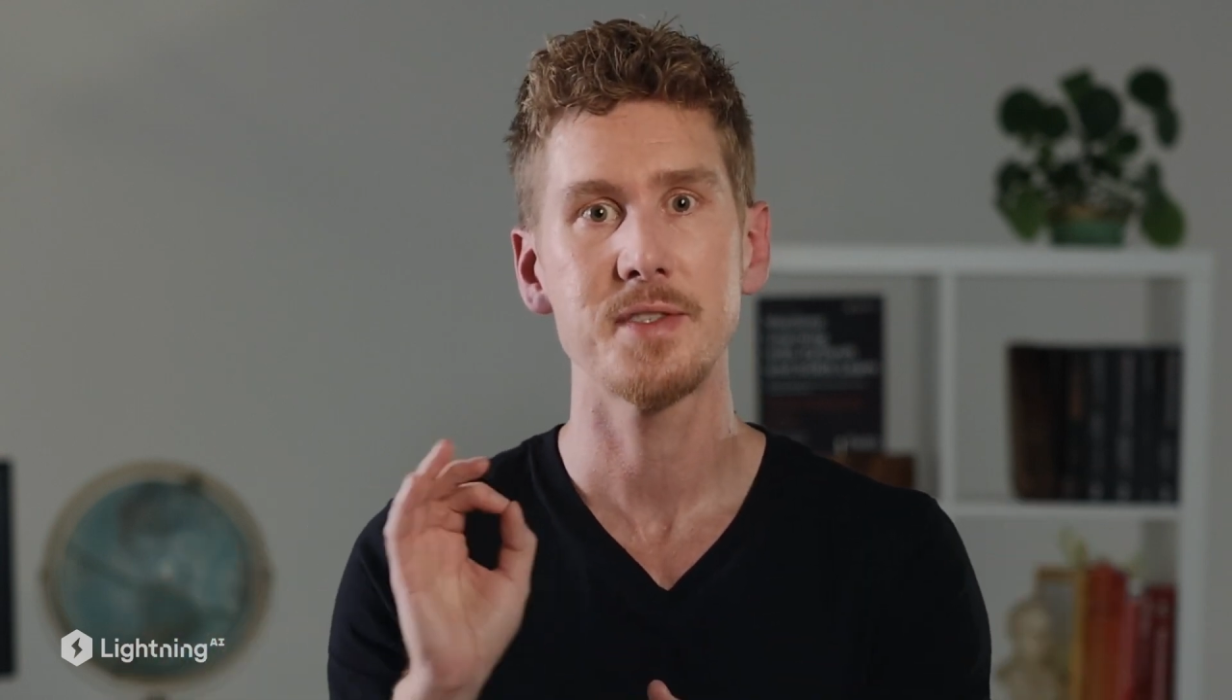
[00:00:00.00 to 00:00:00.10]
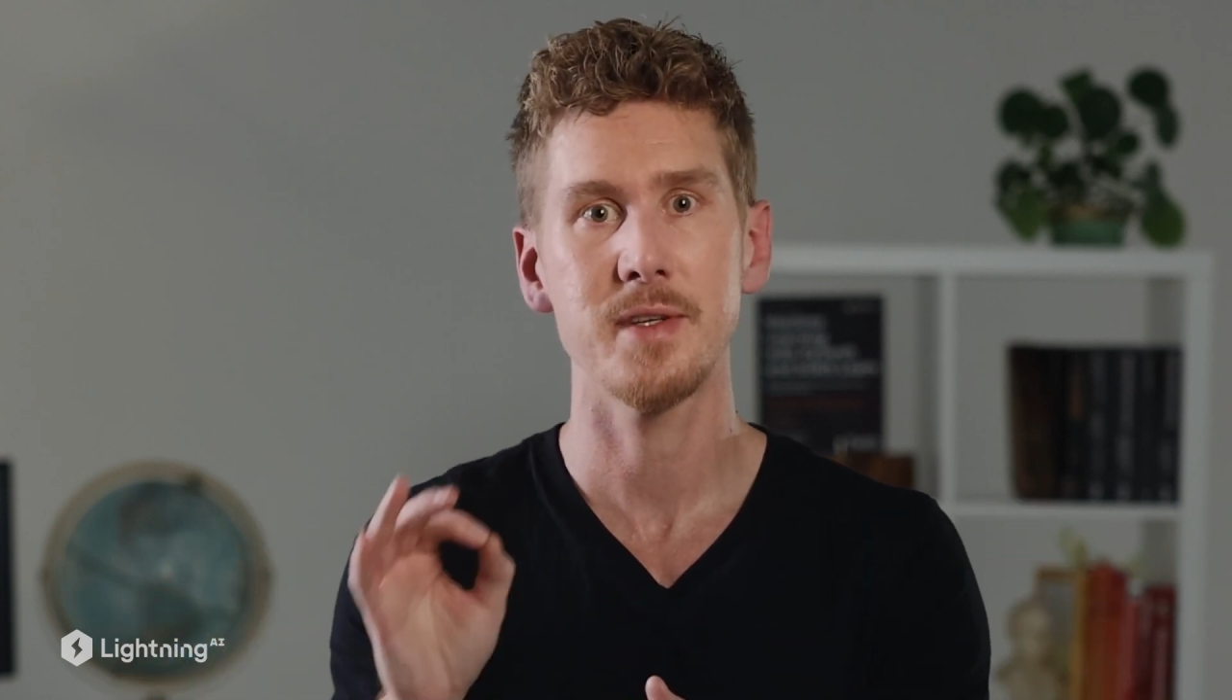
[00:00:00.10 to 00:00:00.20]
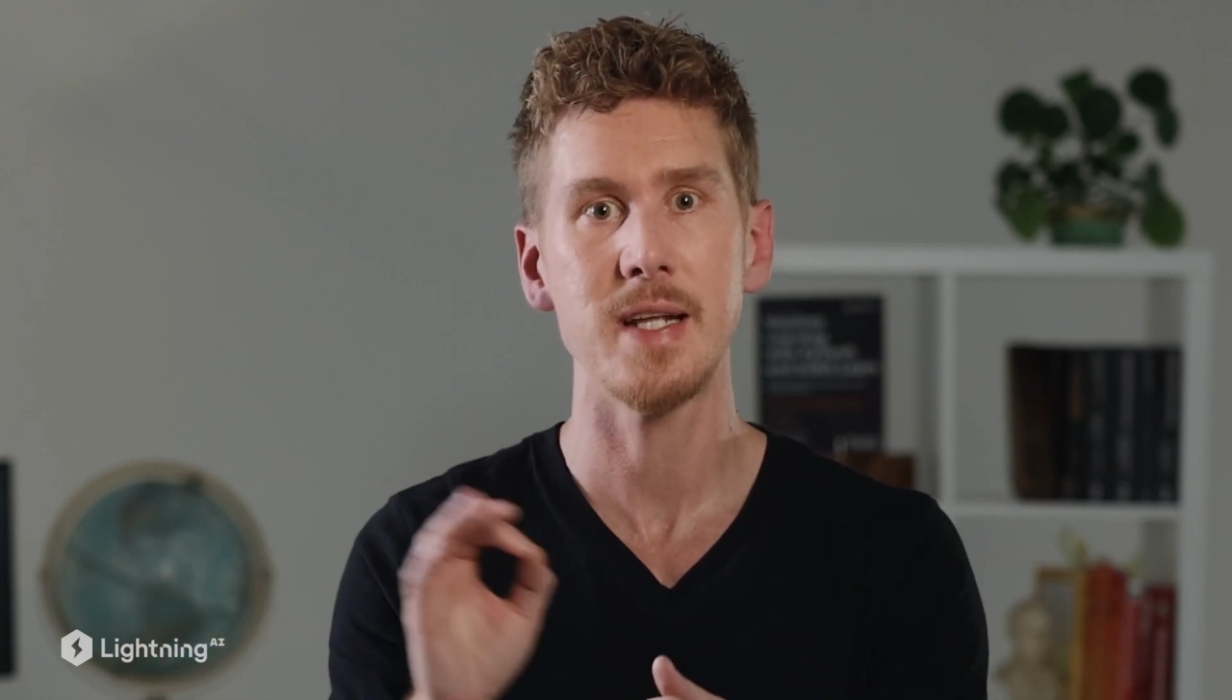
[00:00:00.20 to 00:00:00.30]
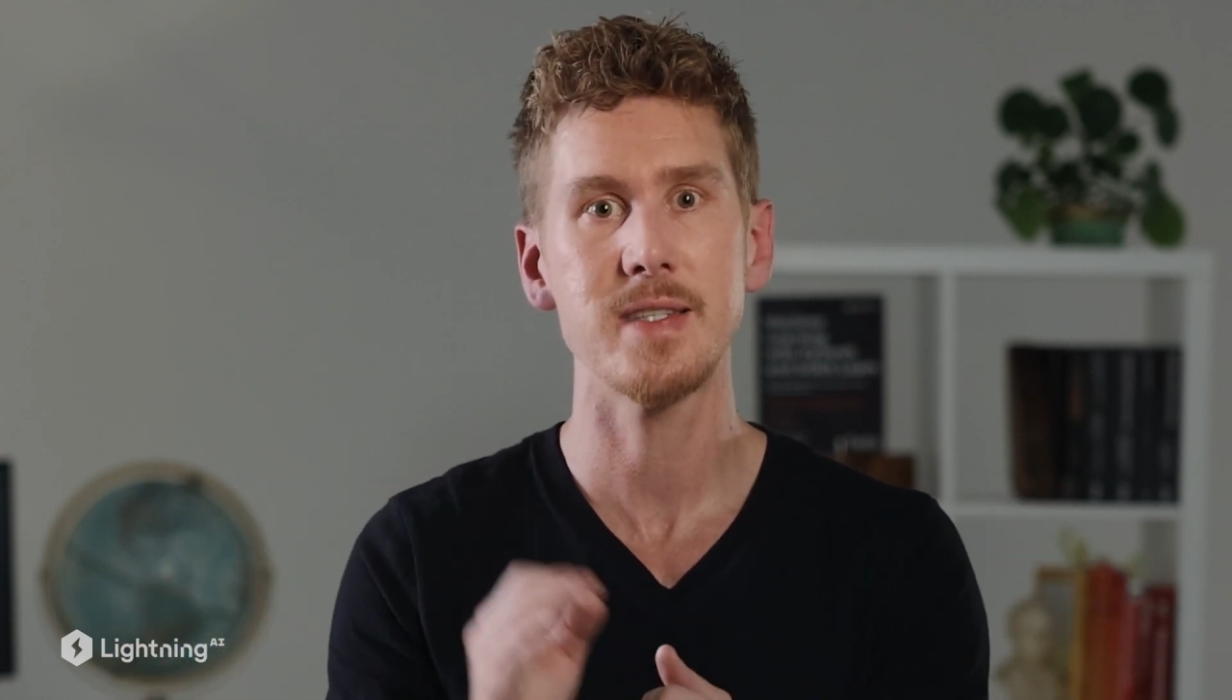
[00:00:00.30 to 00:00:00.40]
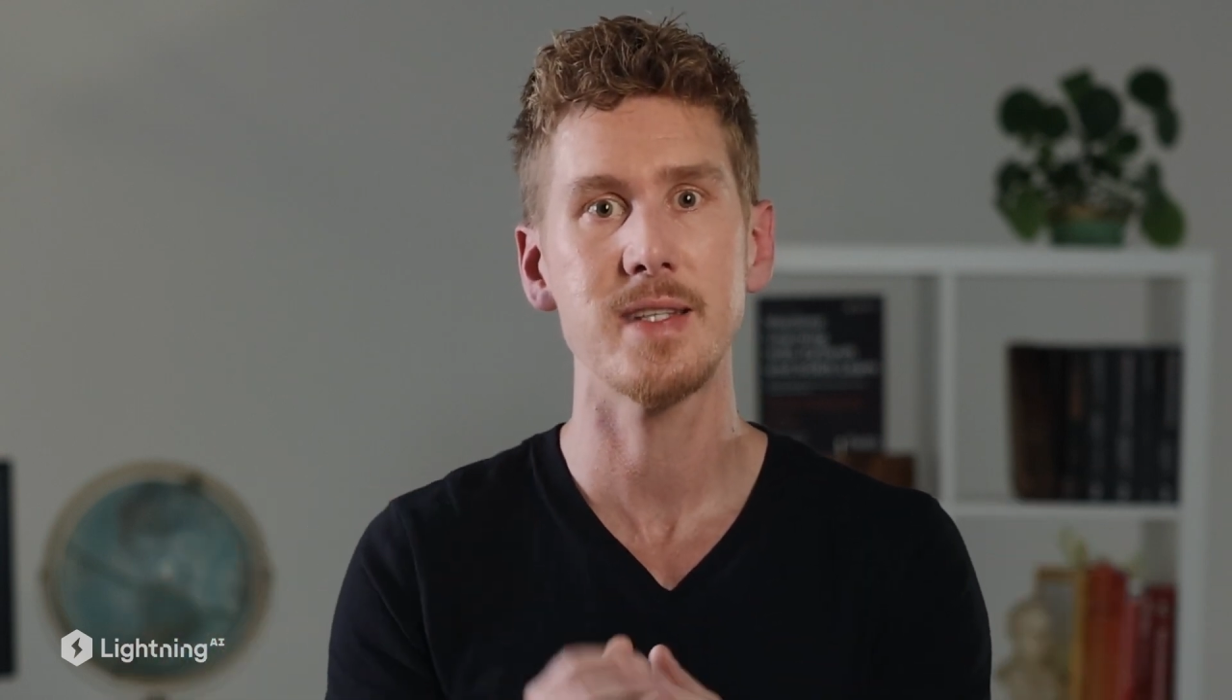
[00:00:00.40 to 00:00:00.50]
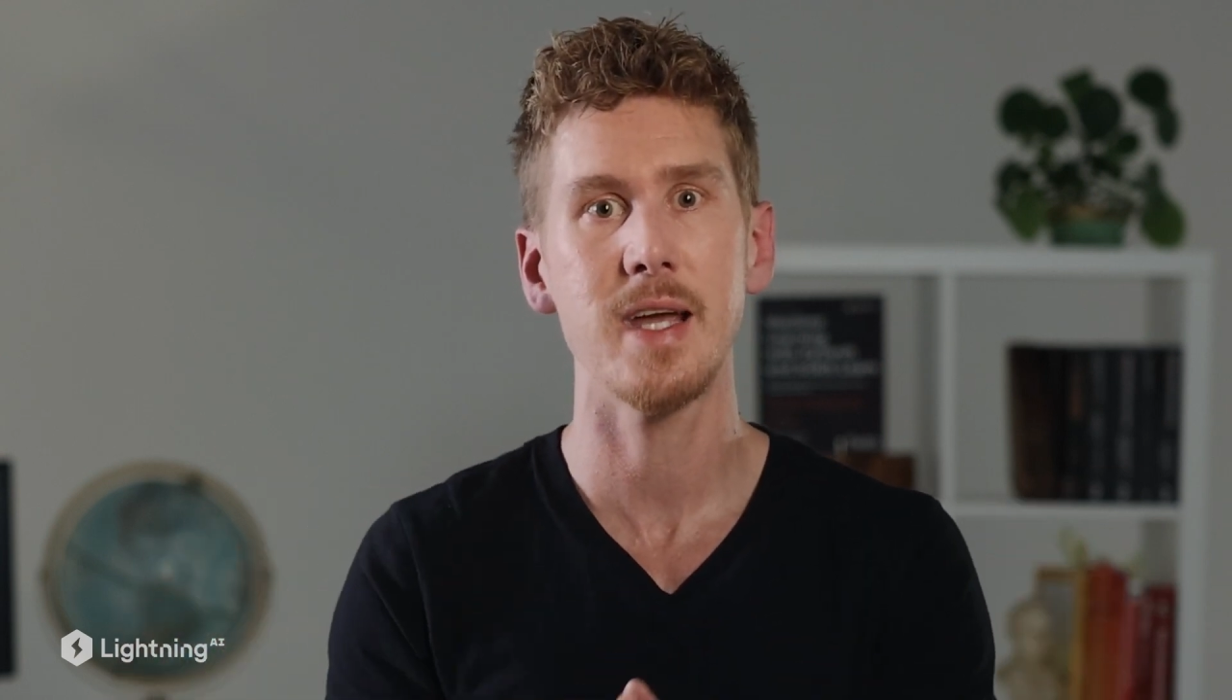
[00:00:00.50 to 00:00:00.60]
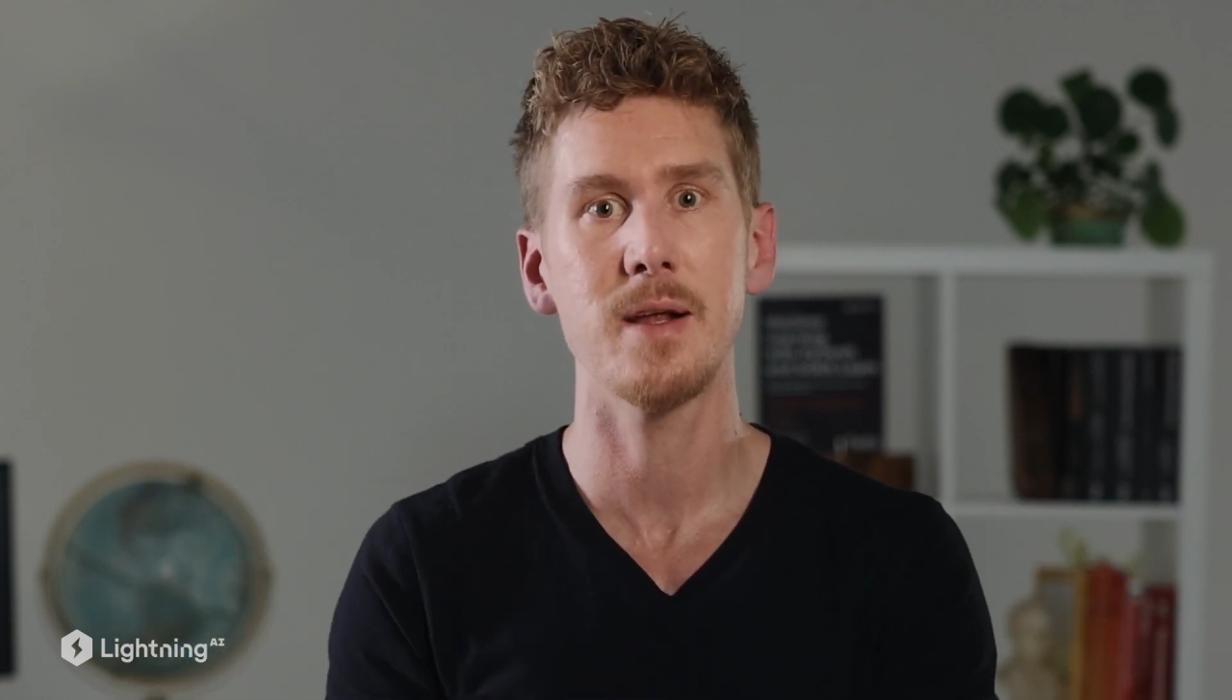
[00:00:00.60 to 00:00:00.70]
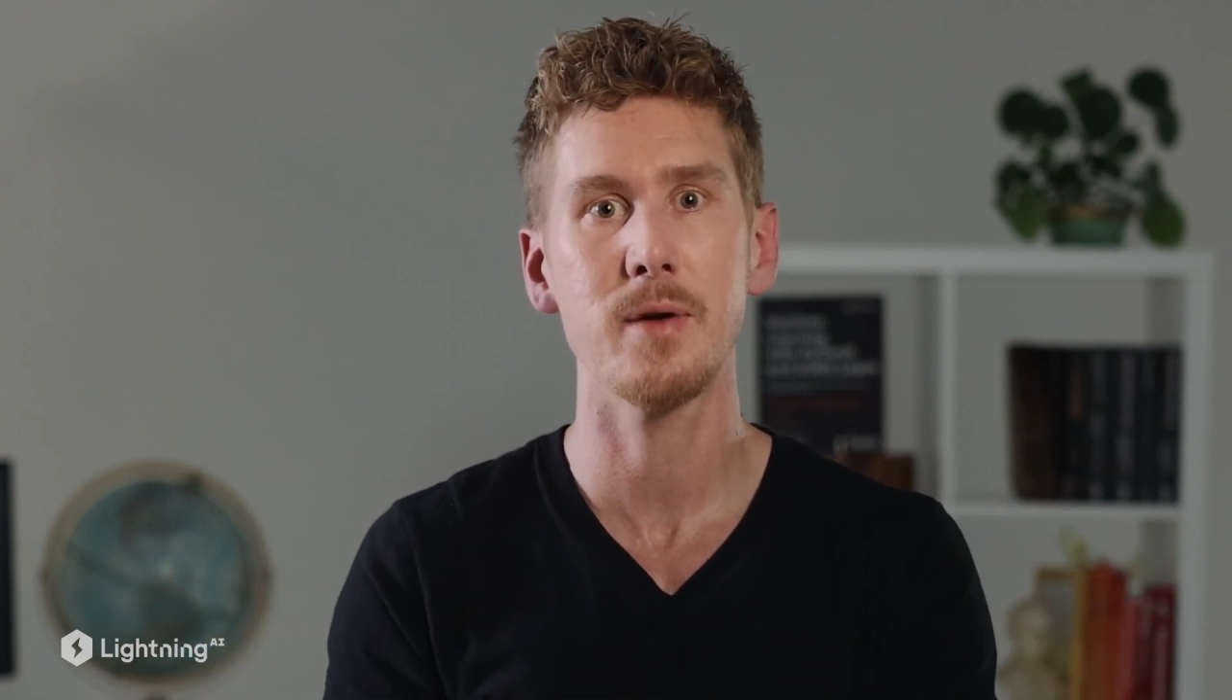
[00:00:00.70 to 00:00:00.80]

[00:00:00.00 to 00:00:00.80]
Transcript: So let's take a